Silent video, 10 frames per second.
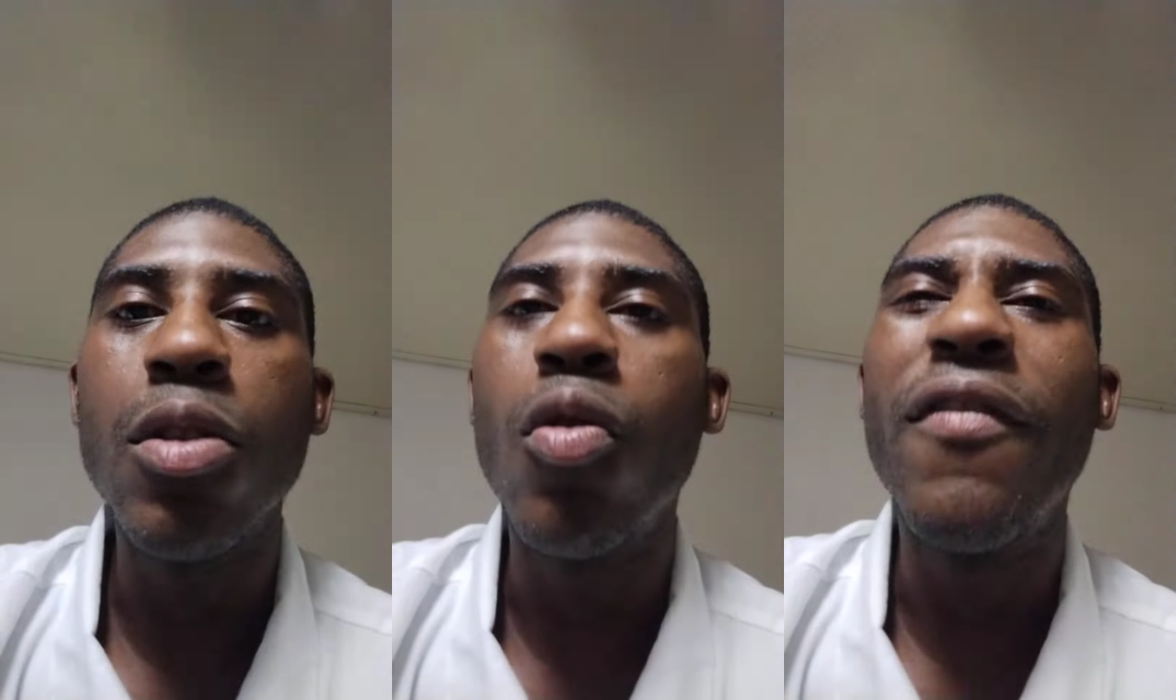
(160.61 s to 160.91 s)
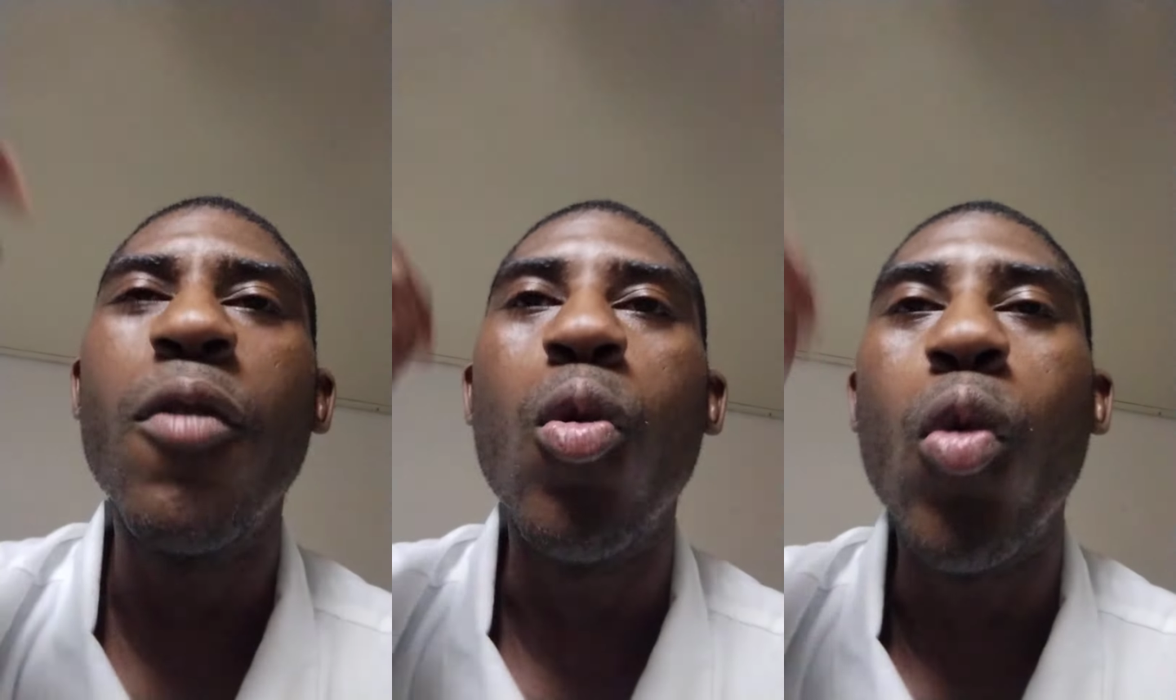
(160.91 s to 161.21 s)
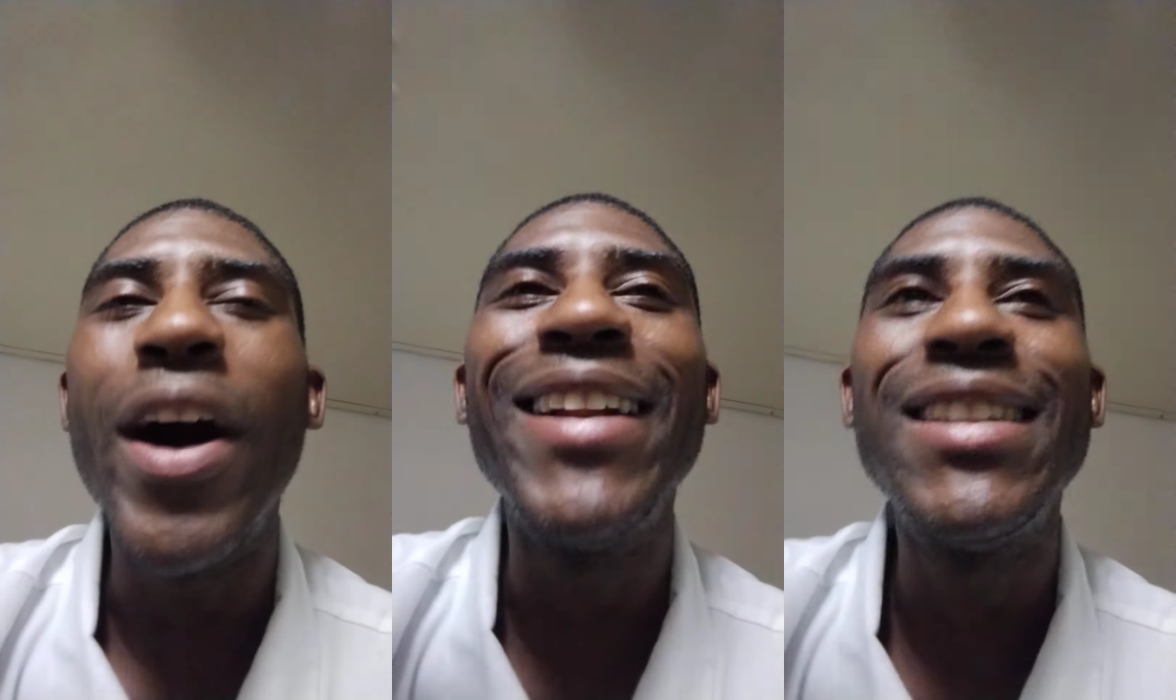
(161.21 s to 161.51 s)
So for
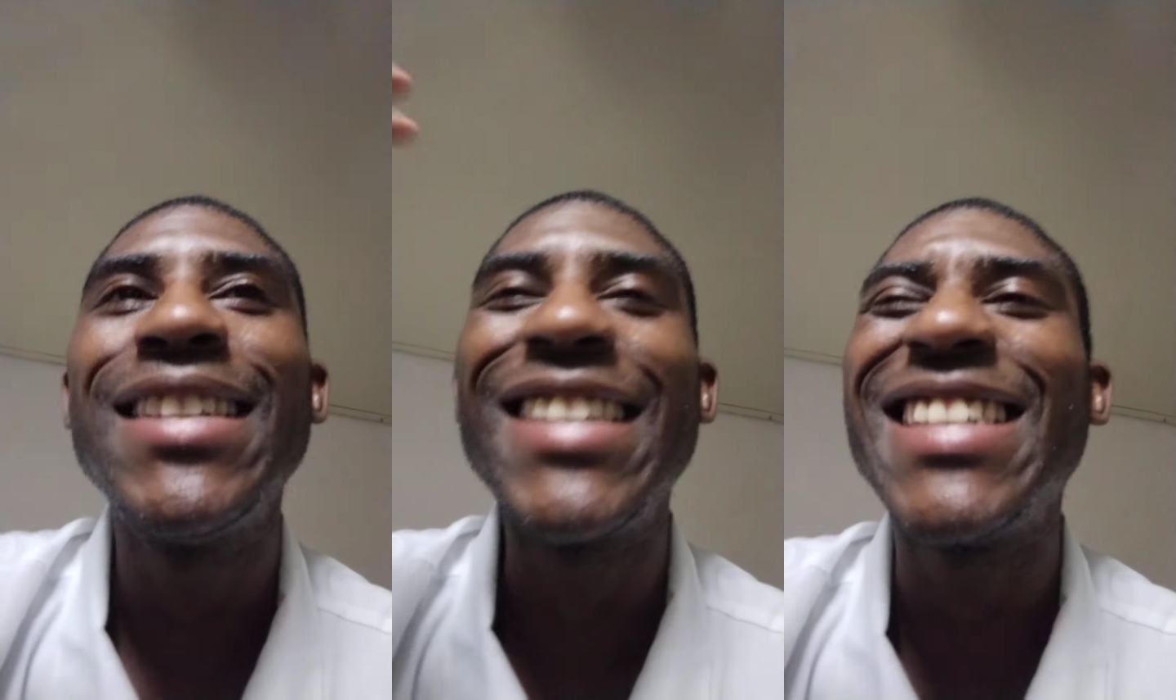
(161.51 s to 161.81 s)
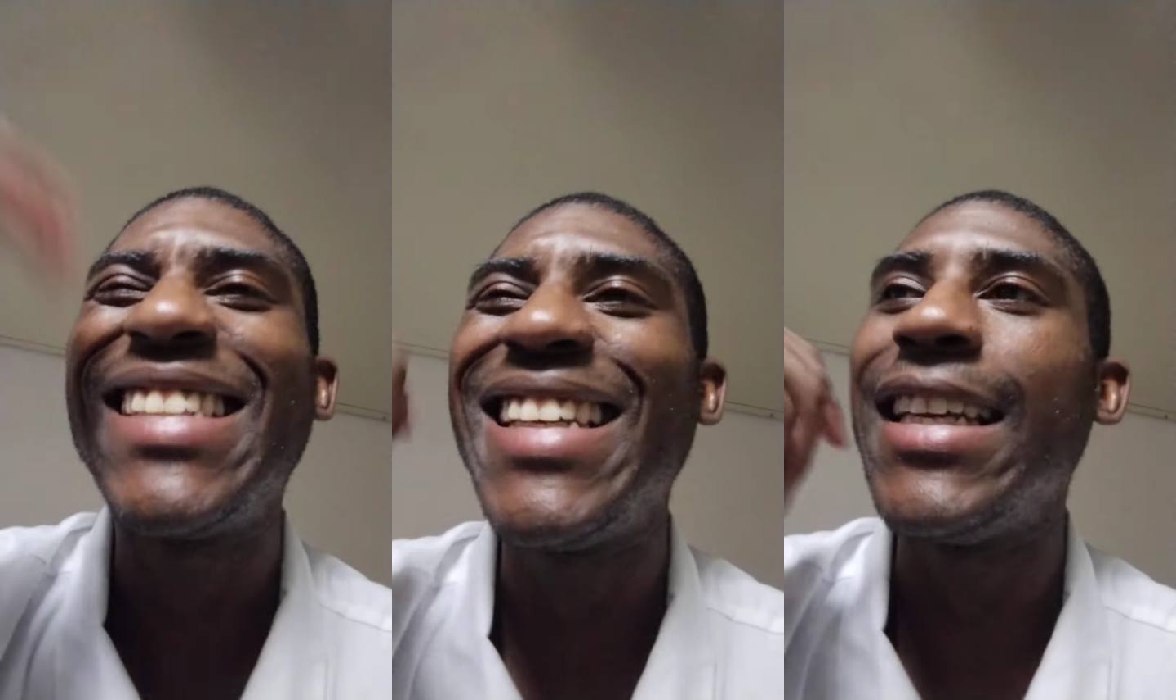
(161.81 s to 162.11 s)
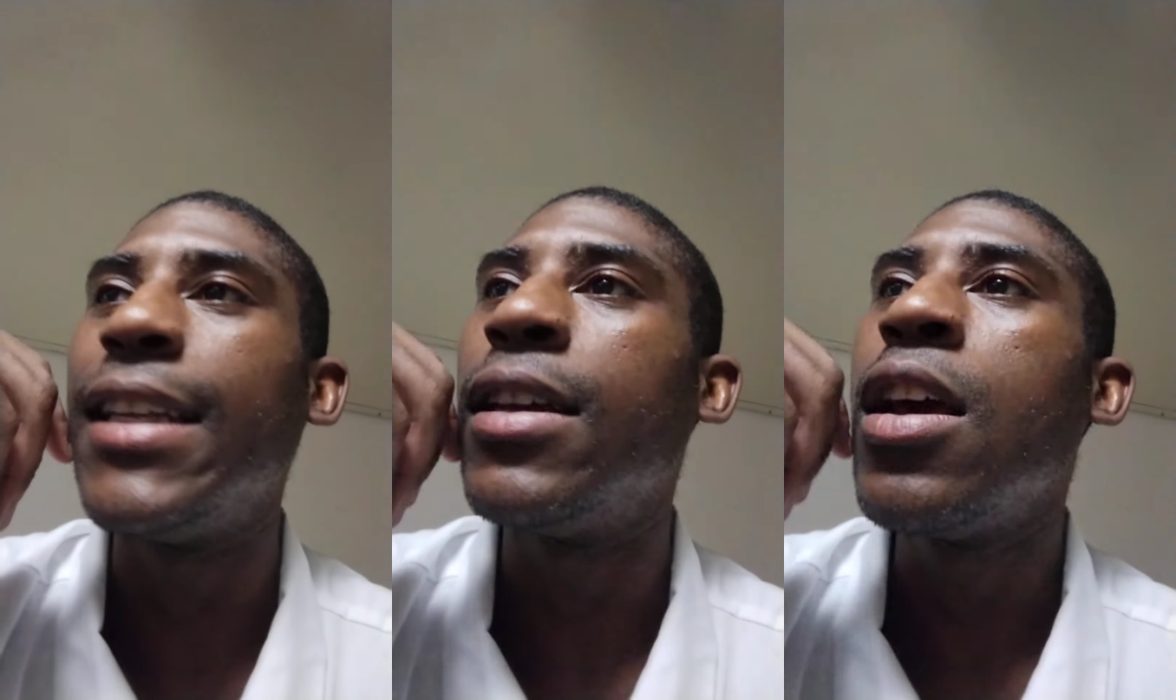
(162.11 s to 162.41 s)
one to
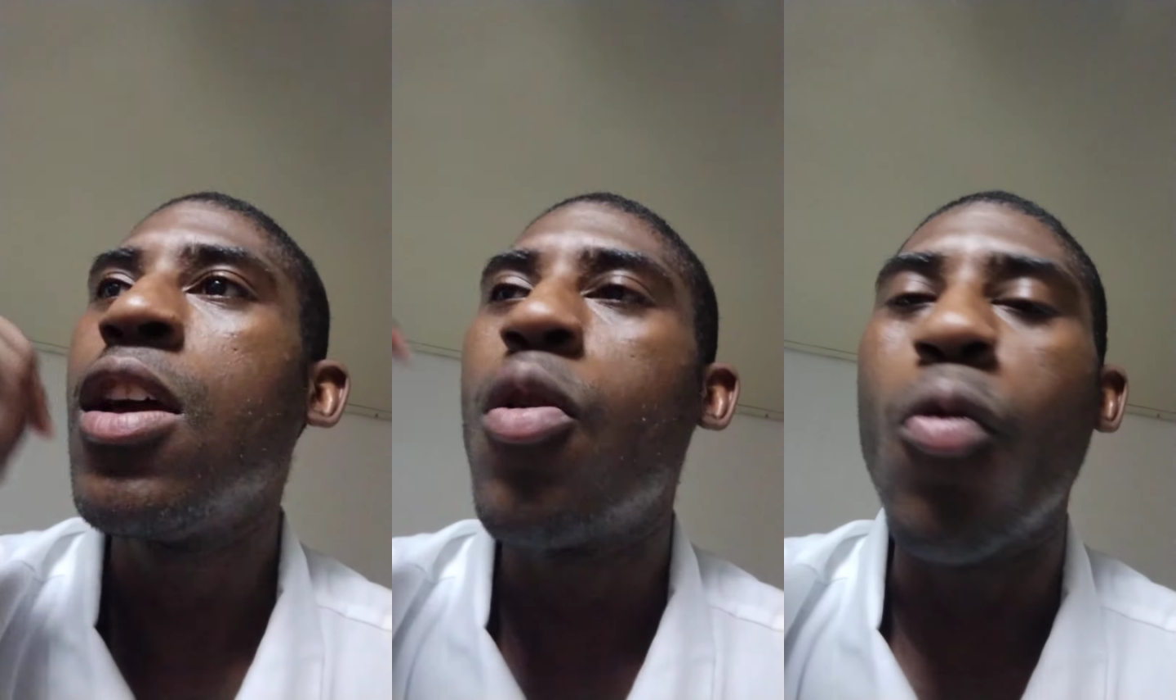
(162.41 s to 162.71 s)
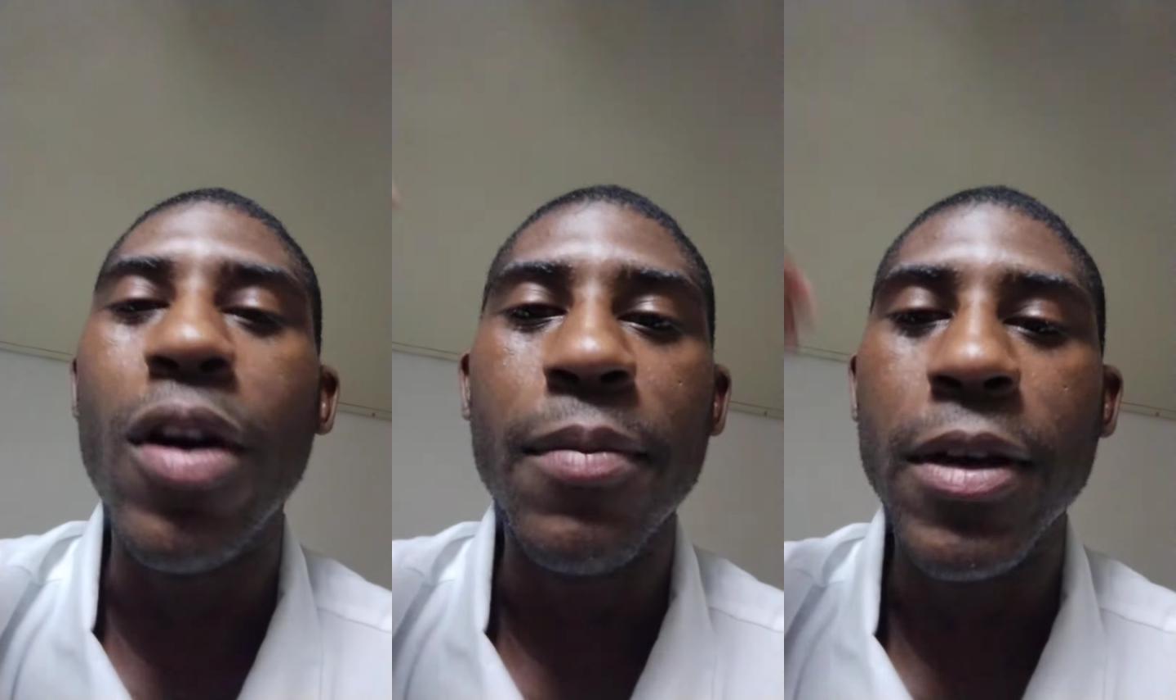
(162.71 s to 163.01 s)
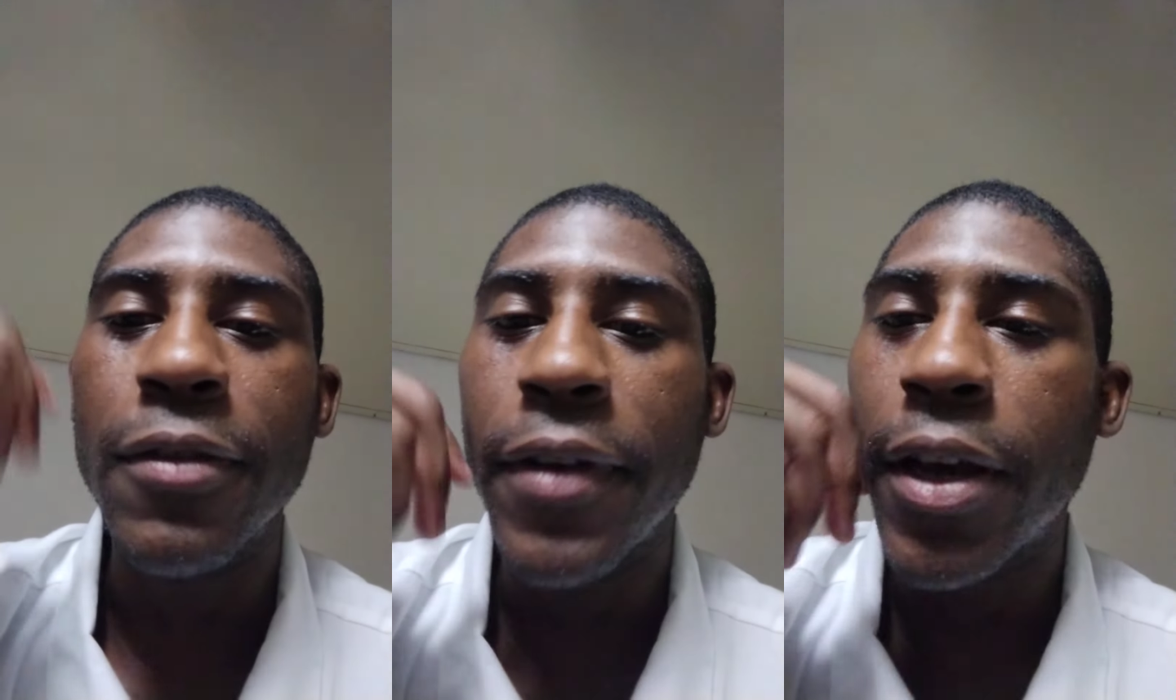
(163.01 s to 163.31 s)
succeed,
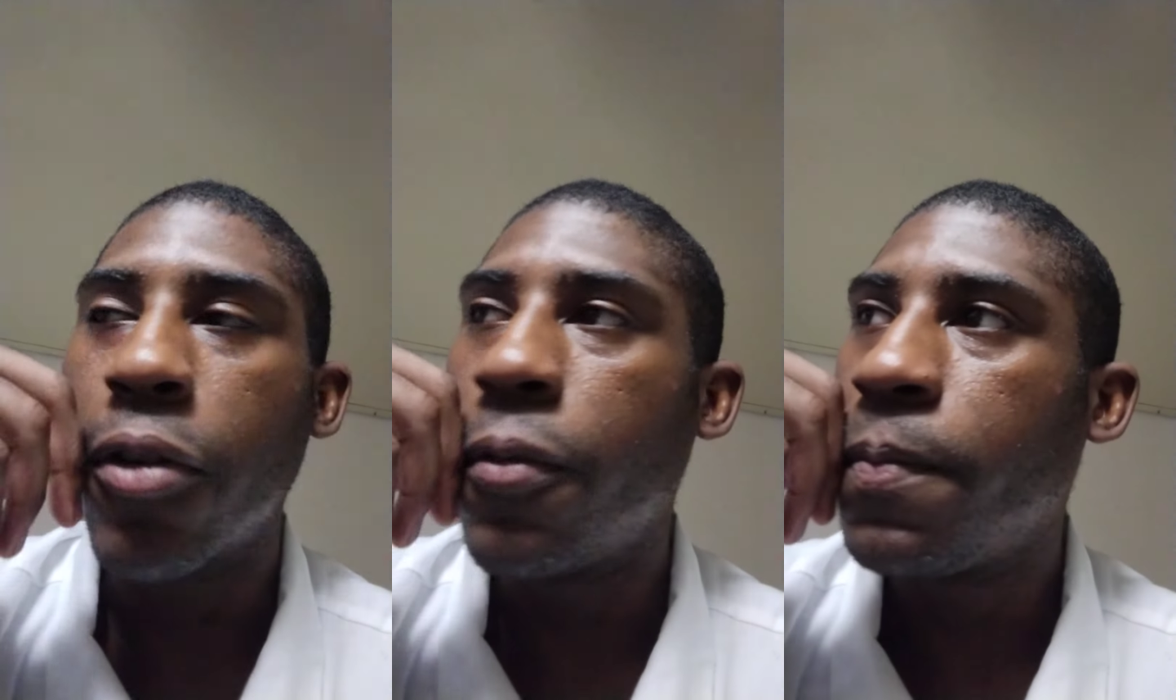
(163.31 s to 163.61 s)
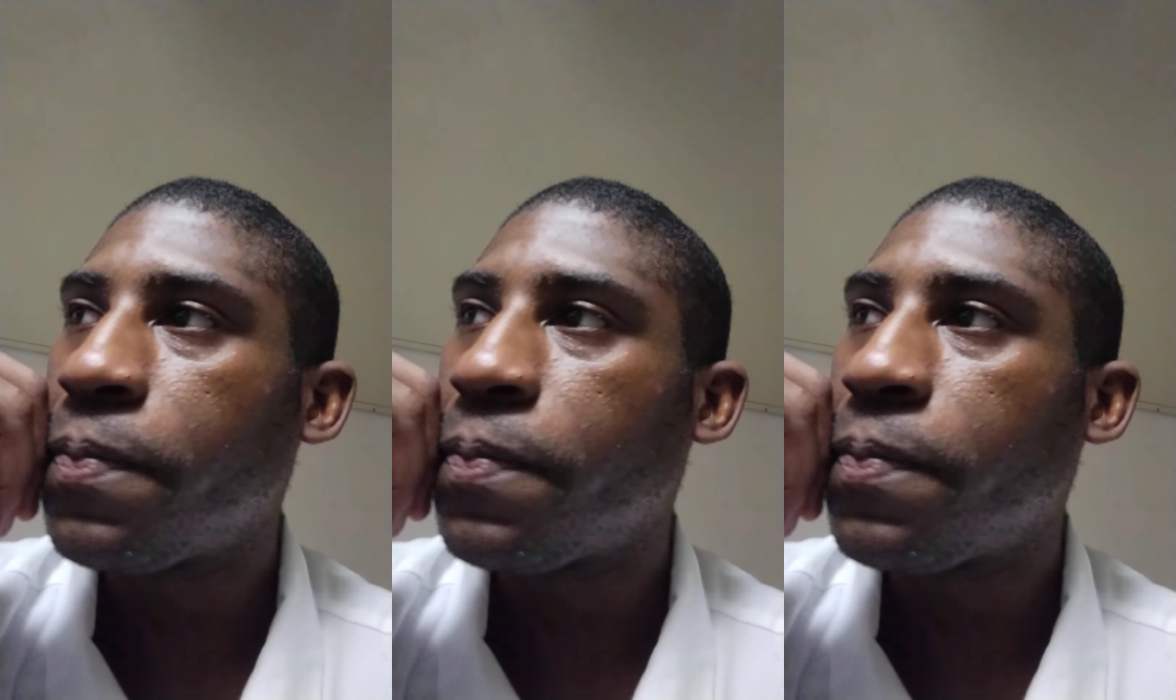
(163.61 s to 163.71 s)
one must fail.